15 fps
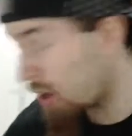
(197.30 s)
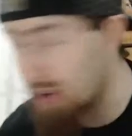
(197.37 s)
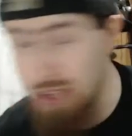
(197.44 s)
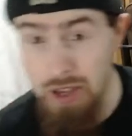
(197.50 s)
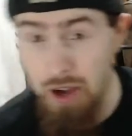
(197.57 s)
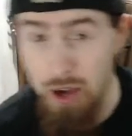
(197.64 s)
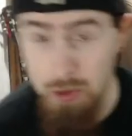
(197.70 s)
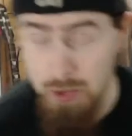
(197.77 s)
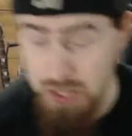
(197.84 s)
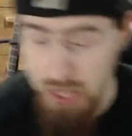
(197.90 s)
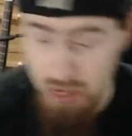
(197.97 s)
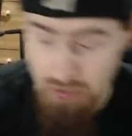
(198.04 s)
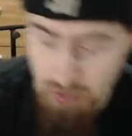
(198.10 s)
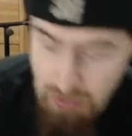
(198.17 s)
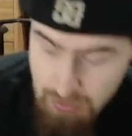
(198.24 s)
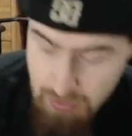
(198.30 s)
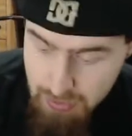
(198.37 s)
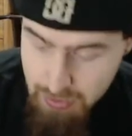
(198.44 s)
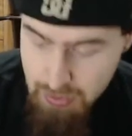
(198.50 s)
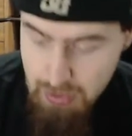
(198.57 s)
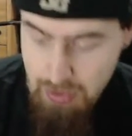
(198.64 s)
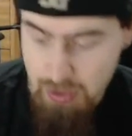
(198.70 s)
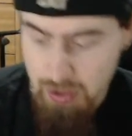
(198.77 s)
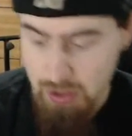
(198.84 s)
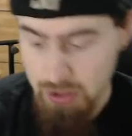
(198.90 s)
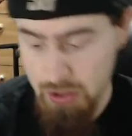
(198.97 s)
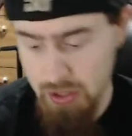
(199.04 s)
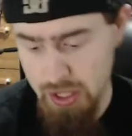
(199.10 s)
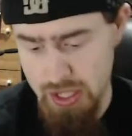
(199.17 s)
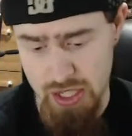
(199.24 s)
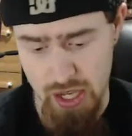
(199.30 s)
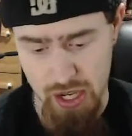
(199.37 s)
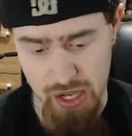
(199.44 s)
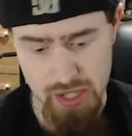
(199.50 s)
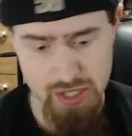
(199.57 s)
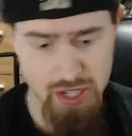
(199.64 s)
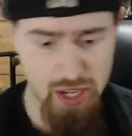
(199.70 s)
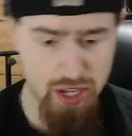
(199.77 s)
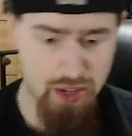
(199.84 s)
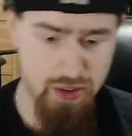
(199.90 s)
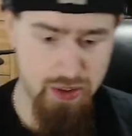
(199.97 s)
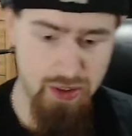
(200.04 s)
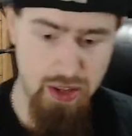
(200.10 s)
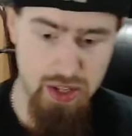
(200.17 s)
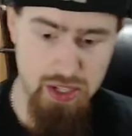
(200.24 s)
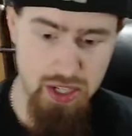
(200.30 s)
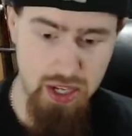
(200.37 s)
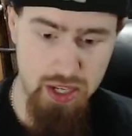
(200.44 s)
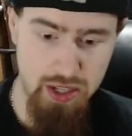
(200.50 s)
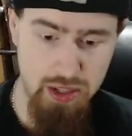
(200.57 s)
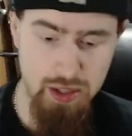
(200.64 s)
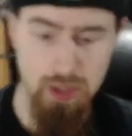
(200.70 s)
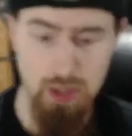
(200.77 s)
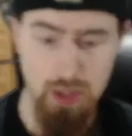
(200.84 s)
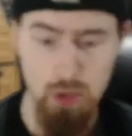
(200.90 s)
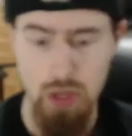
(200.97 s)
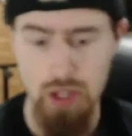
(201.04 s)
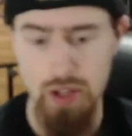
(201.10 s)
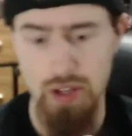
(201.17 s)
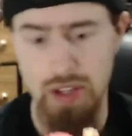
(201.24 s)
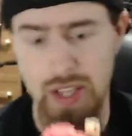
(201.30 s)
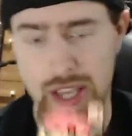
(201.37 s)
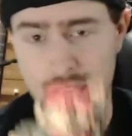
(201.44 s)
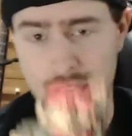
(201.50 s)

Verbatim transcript: Kong was heavy. Look at this thing. It's like, it's like, you can kill